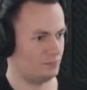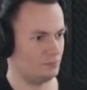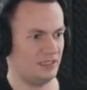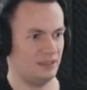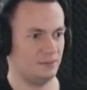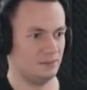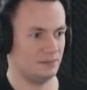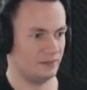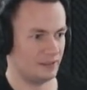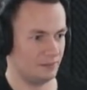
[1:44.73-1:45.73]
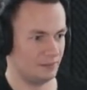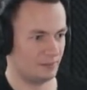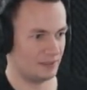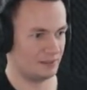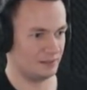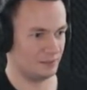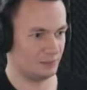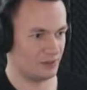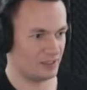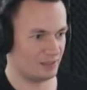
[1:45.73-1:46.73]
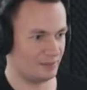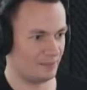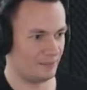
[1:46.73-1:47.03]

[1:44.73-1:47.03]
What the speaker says: There we go. Move those out of the way.